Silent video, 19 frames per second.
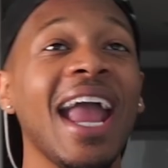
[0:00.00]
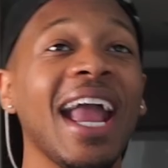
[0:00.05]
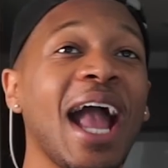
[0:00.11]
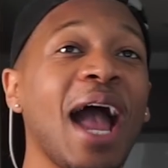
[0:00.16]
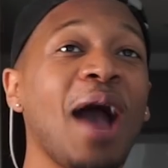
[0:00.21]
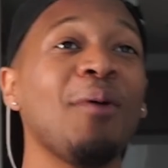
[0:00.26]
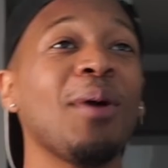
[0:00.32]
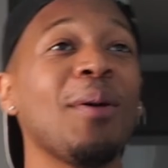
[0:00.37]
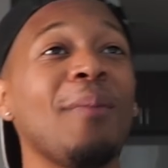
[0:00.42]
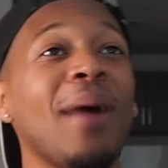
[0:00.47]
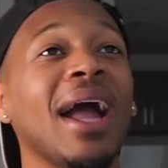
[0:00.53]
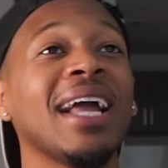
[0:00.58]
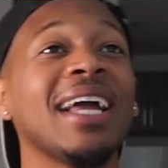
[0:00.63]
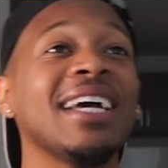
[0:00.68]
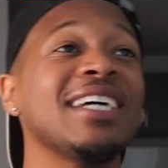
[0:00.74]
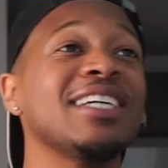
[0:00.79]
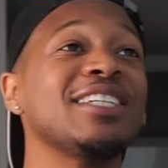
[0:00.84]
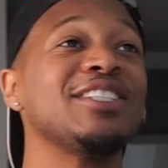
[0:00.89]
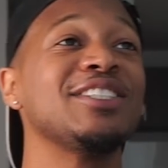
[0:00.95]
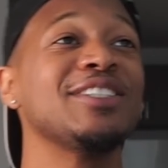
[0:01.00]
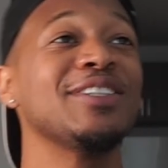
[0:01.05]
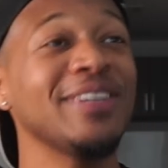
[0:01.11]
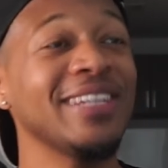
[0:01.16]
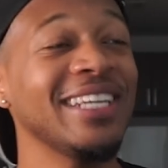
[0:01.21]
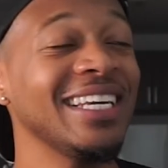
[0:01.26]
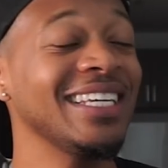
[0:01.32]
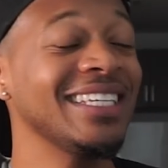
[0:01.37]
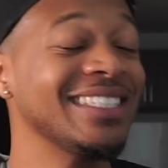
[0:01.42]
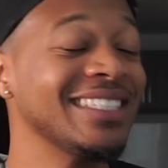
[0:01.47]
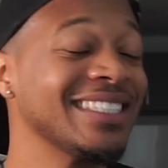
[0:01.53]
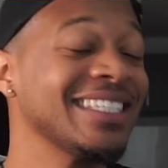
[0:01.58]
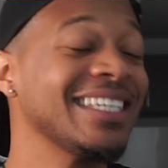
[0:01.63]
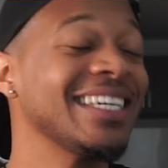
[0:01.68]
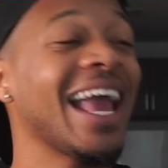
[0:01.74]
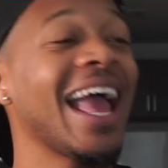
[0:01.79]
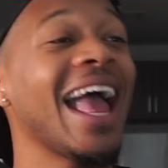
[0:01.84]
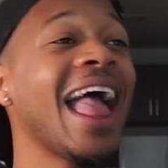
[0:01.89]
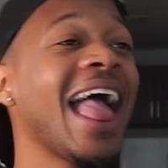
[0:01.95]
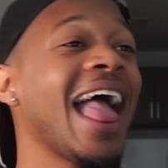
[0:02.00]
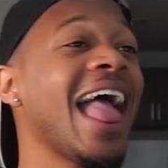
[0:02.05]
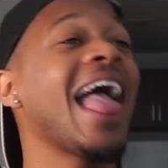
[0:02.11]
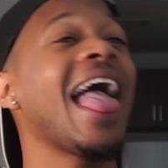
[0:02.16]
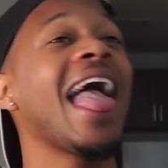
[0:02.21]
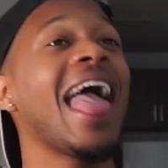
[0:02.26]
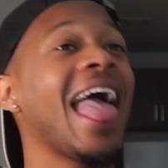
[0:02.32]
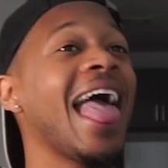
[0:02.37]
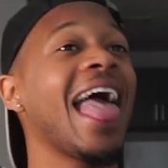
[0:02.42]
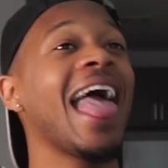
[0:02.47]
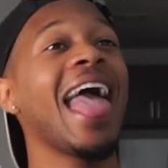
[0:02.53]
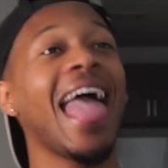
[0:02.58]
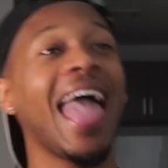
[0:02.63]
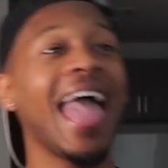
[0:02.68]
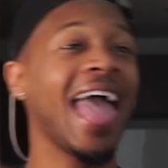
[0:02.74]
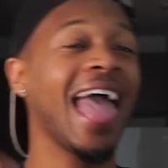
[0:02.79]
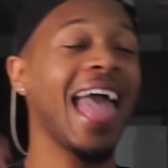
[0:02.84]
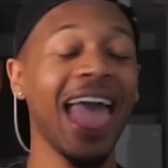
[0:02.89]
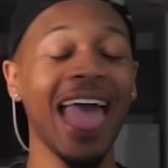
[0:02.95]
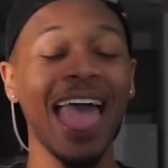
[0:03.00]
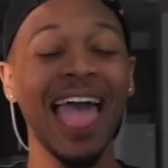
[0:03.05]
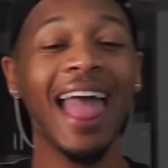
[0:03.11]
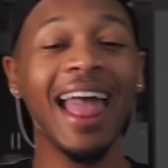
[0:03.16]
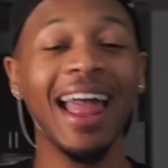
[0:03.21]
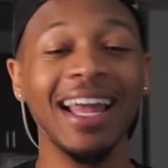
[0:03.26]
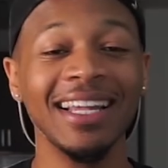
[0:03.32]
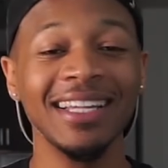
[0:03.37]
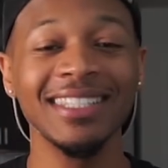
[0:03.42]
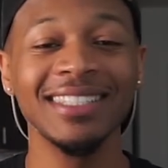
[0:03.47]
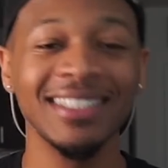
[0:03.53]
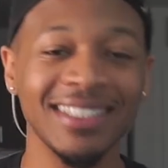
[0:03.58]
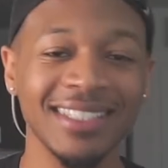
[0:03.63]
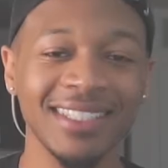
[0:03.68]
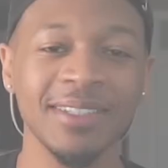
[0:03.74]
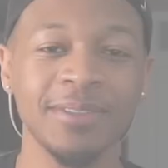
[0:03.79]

out with my good Judys, Yes.